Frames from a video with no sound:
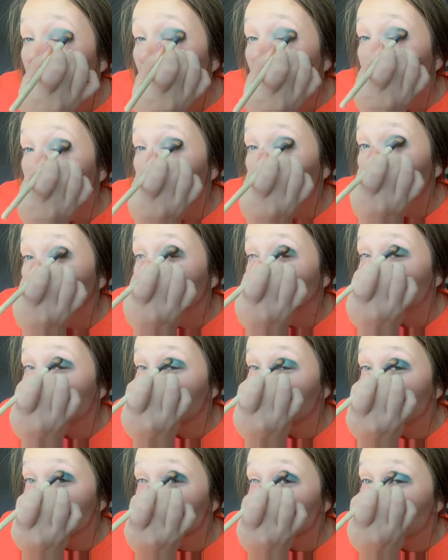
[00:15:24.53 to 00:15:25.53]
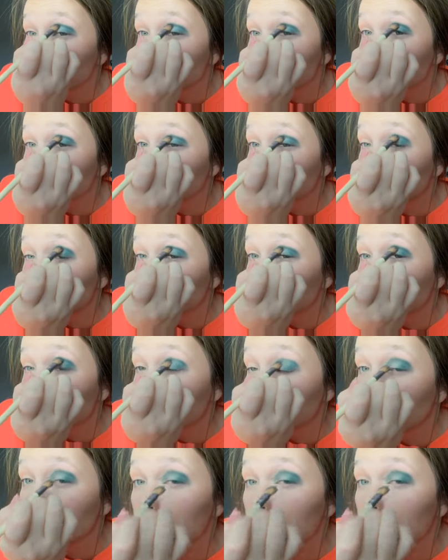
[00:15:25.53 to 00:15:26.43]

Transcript: I want the James Charles palette